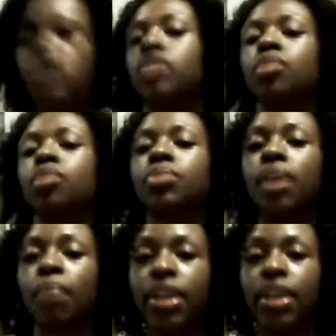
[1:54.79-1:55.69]
to protect
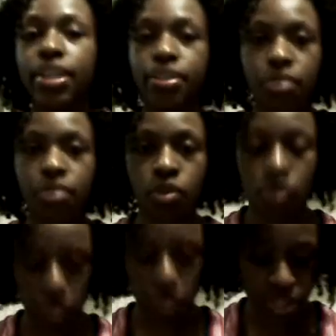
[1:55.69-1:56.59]
my knees, so you'll
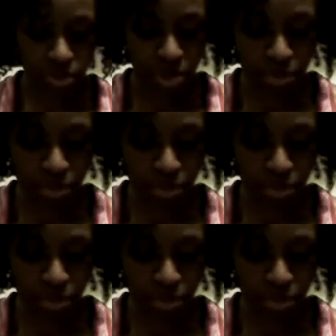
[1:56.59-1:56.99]
need some type of